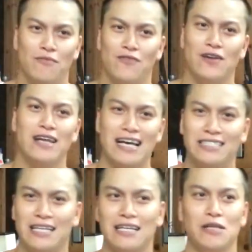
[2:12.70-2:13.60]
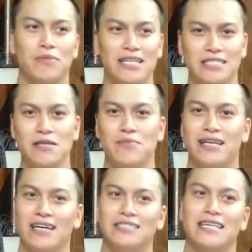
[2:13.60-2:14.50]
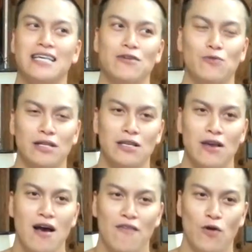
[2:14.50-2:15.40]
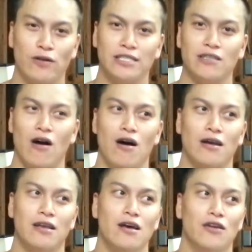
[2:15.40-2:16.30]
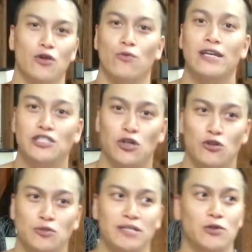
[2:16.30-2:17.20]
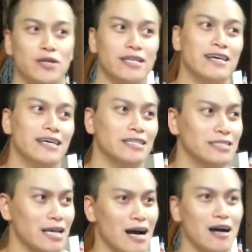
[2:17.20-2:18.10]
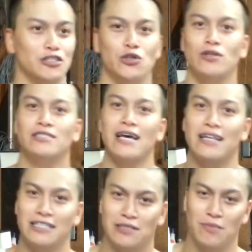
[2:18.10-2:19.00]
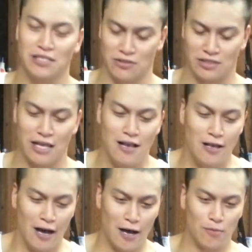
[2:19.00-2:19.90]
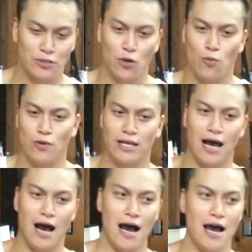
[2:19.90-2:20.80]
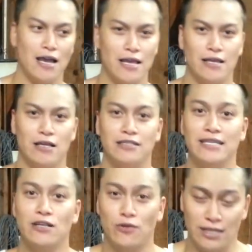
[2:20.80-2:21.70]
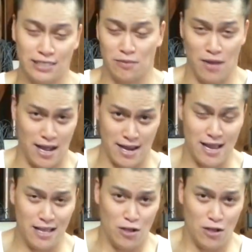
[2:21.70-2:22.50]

very aesthetically pleasing because he really focused on the ratios between his joints and his muscles. So when I decreased my